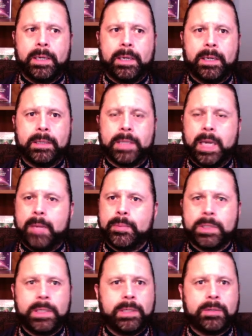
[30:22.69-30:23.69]

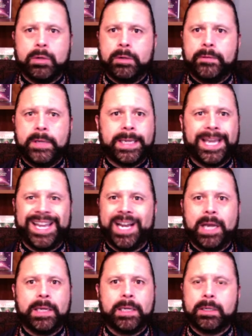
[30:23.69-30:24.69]
topsy-turvy,
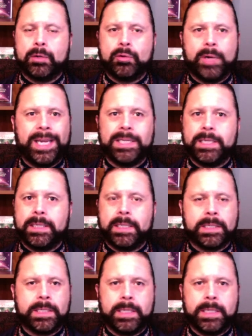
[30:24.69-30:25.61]
chaotic craziness,